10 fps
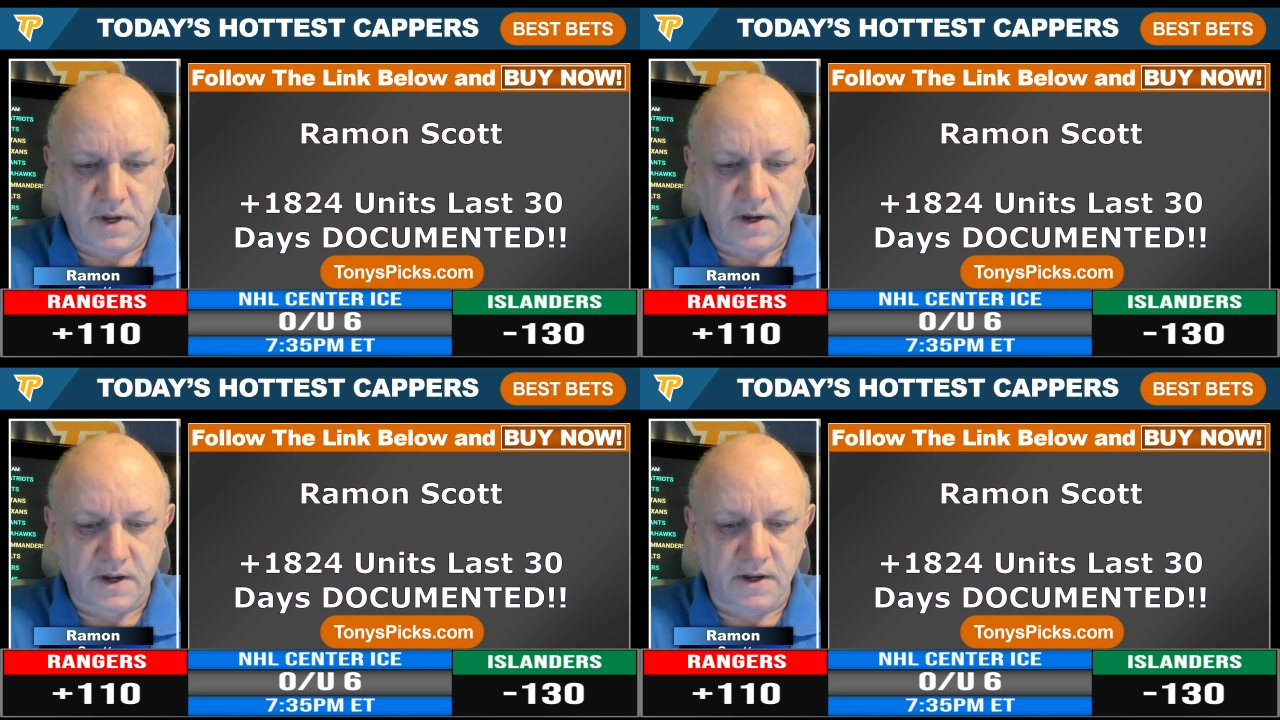
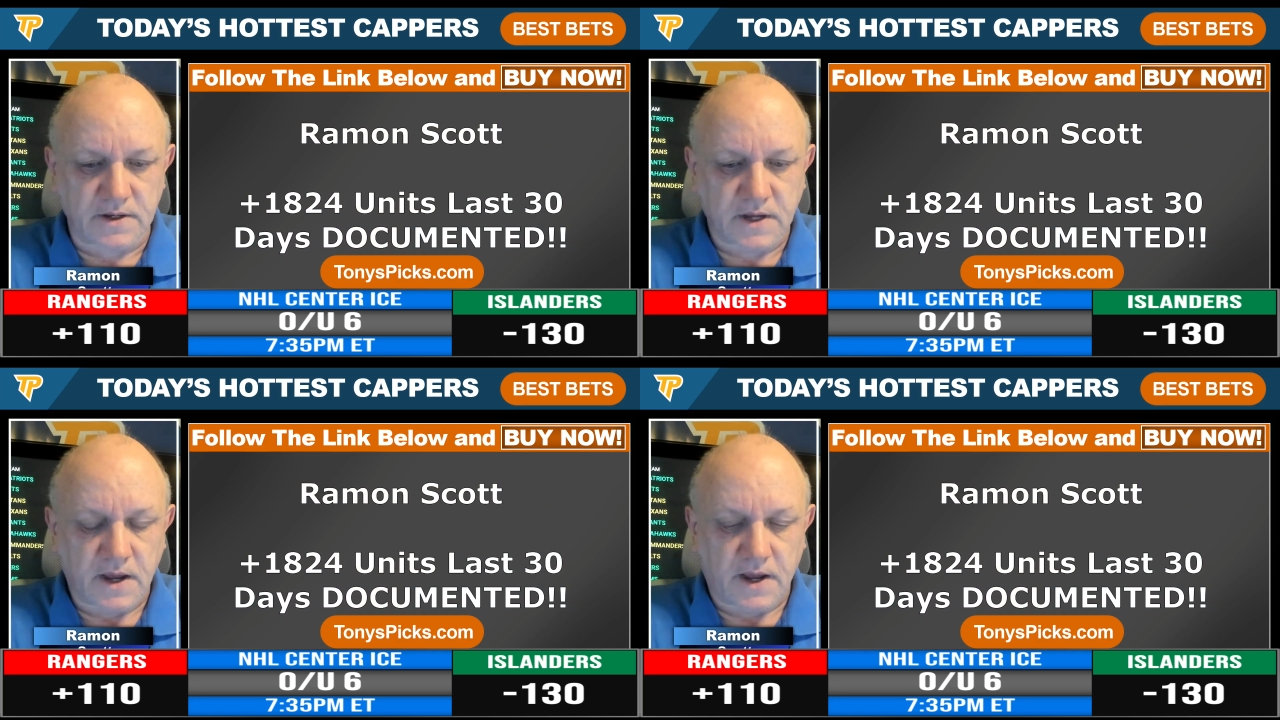
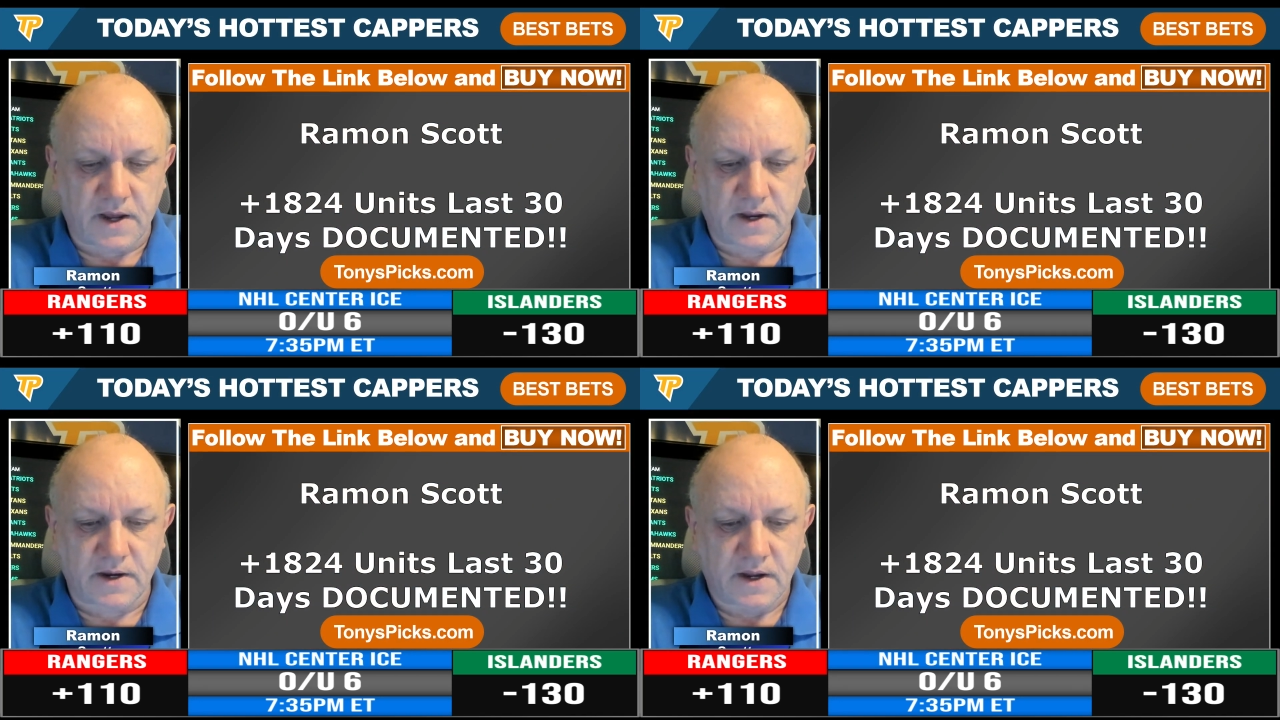meetings,
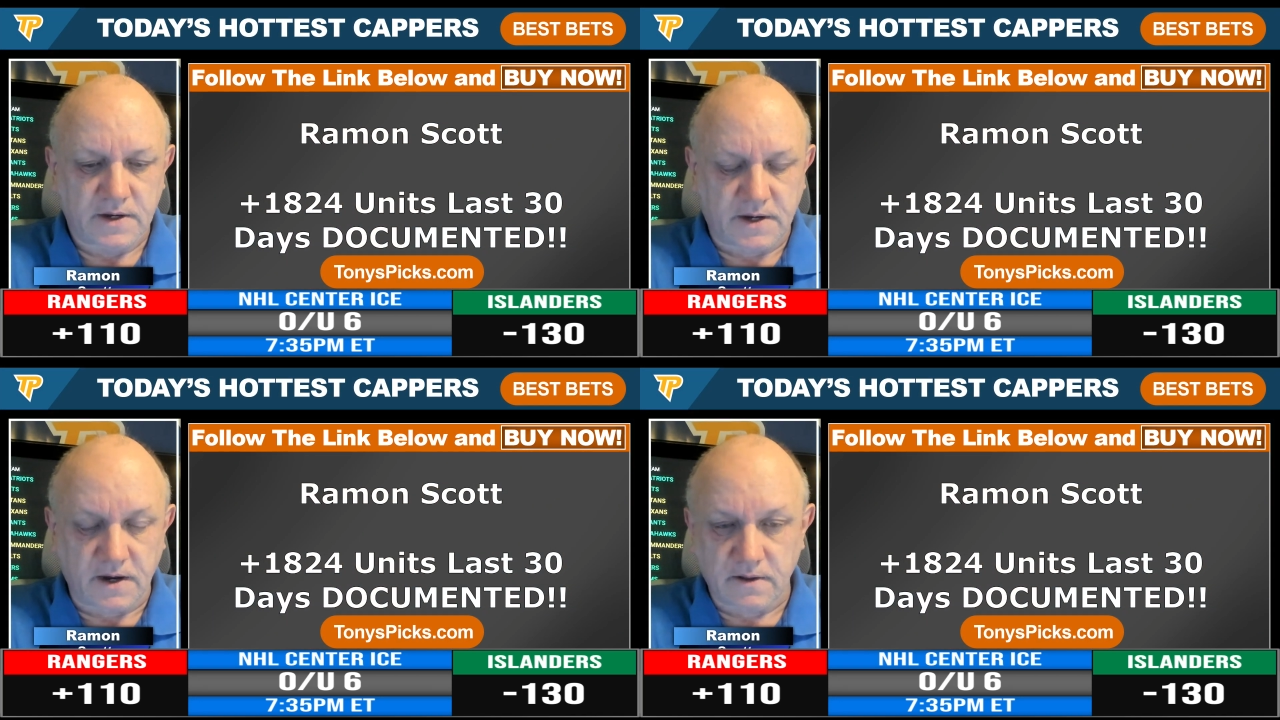and
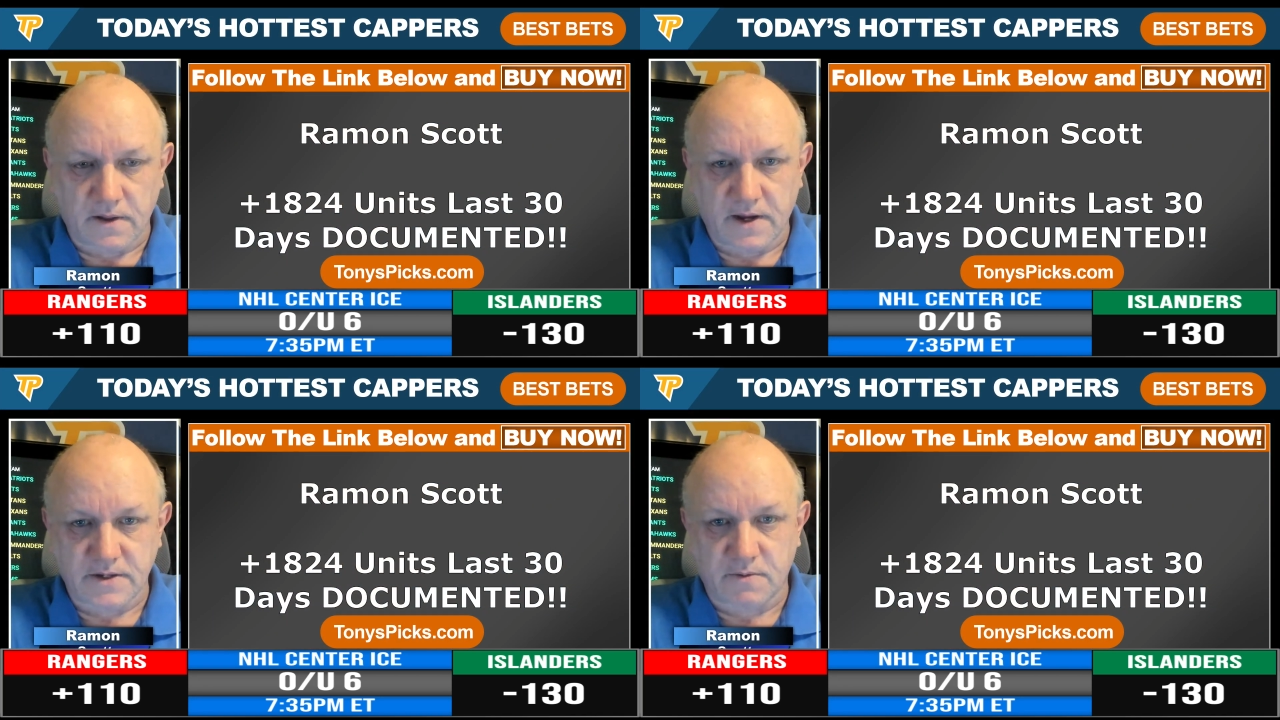ten of the
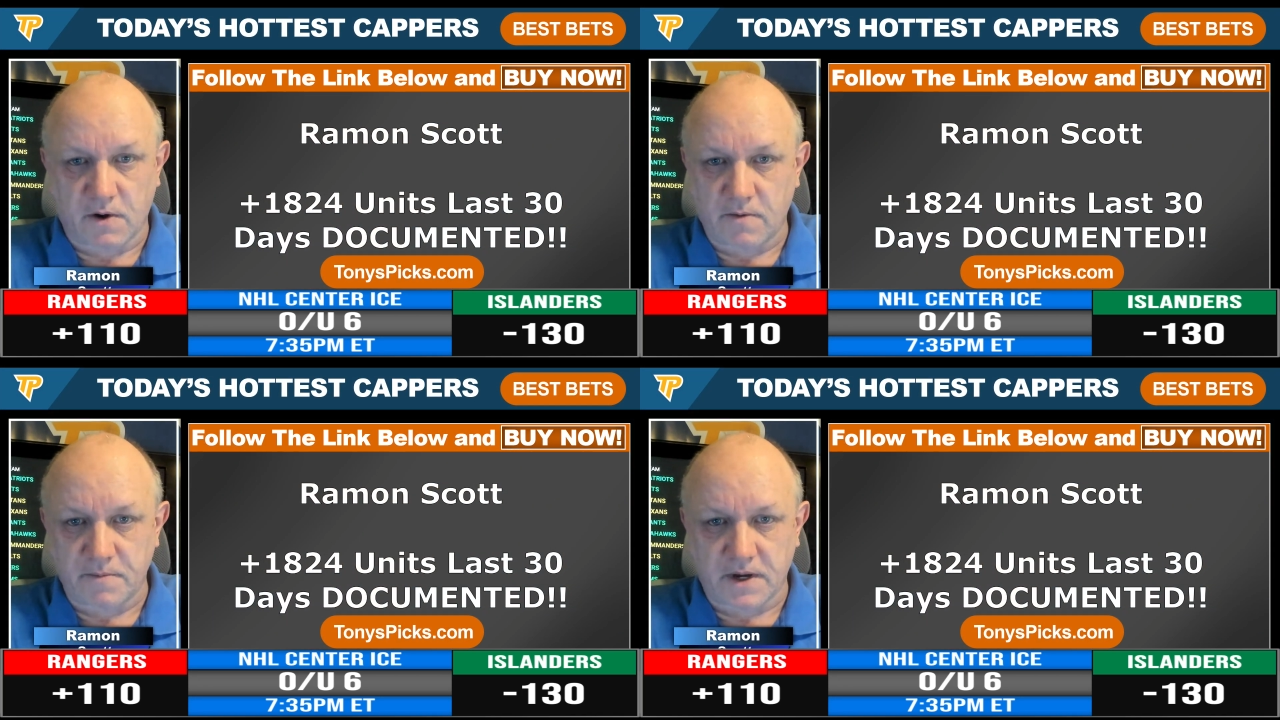last
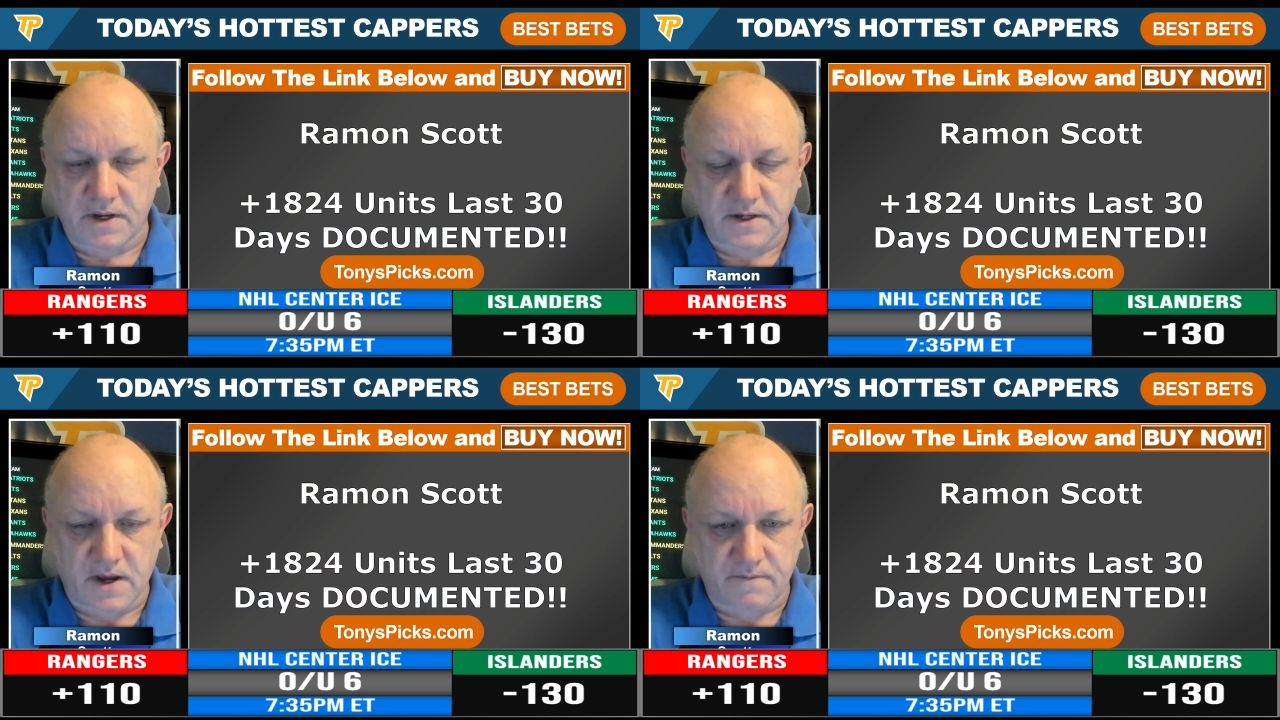twelve
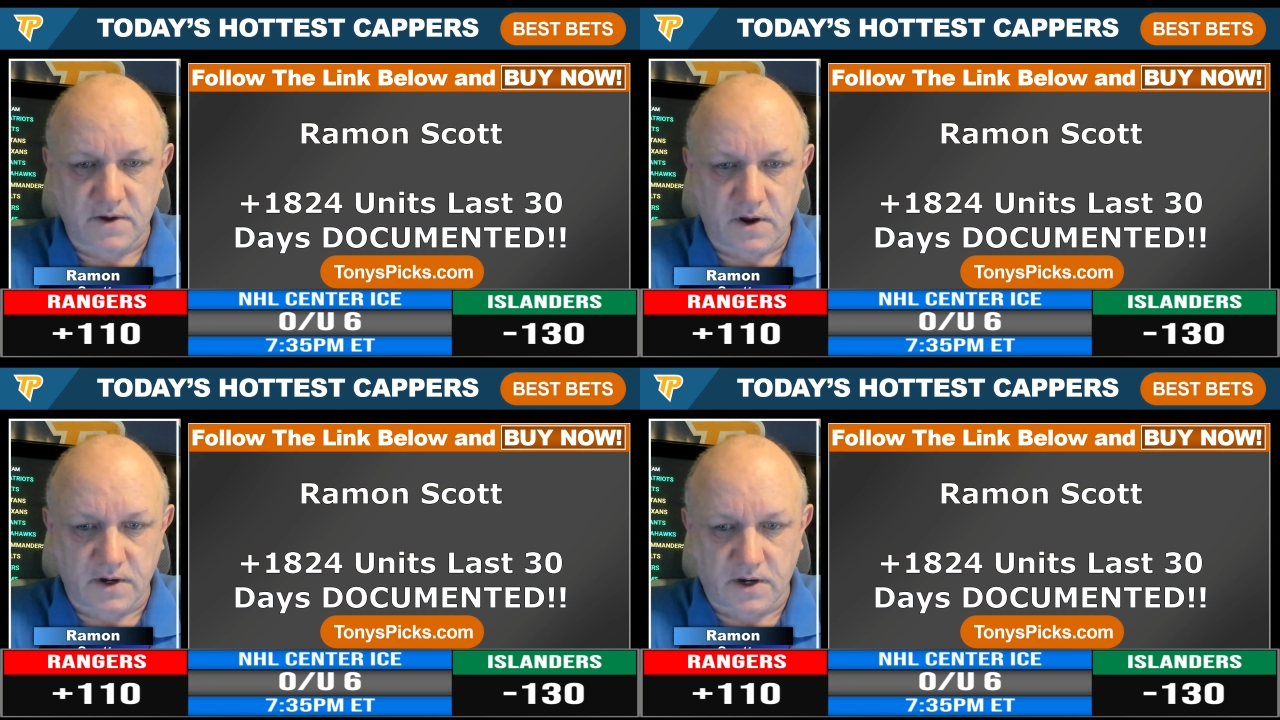meetings have
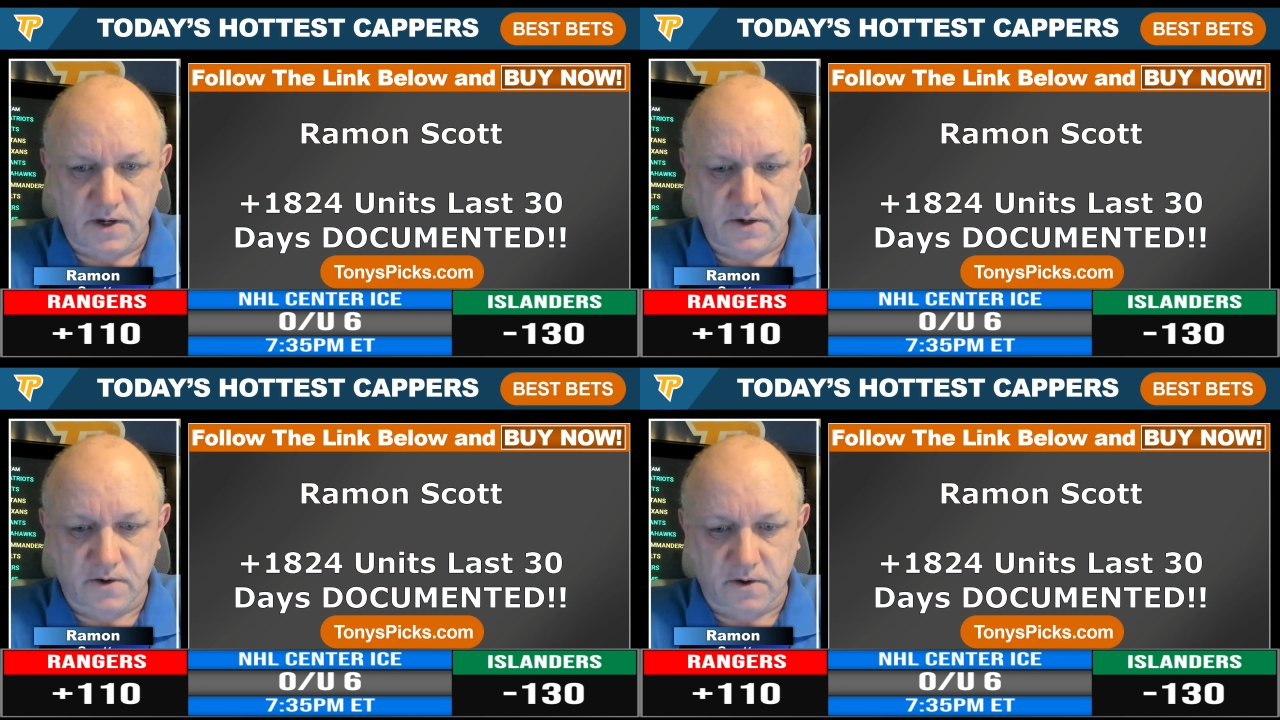gone
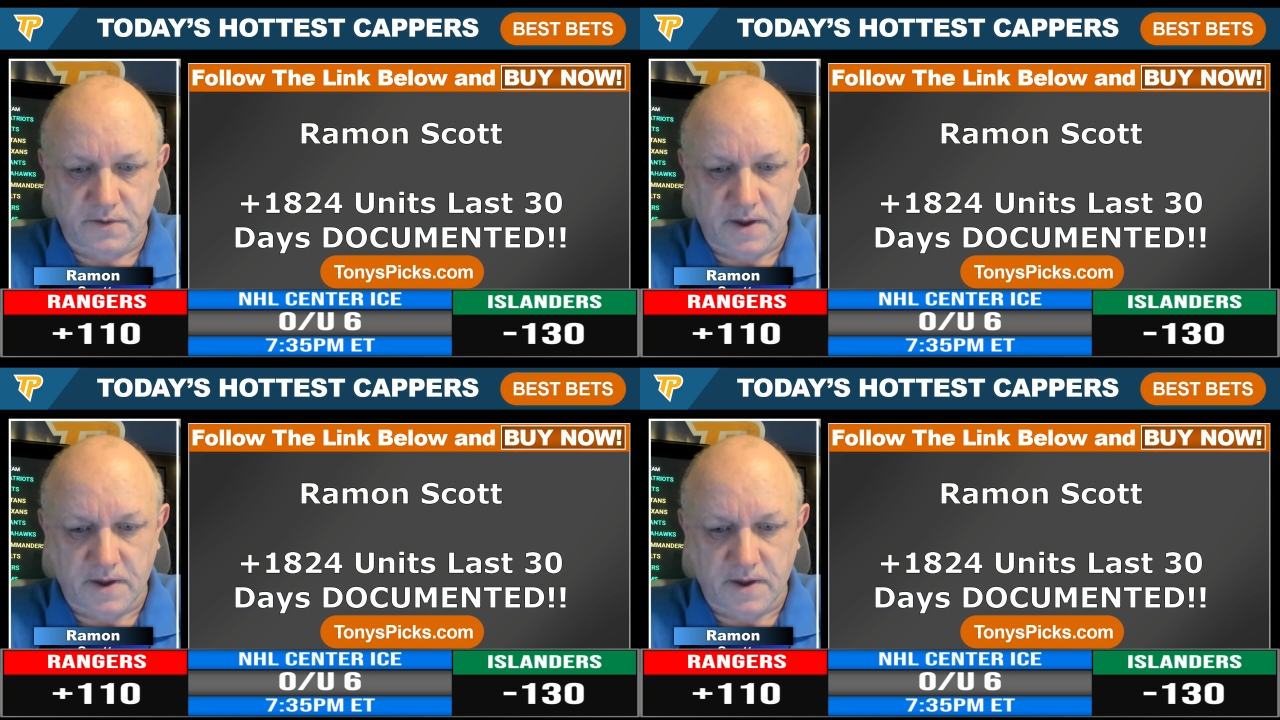under.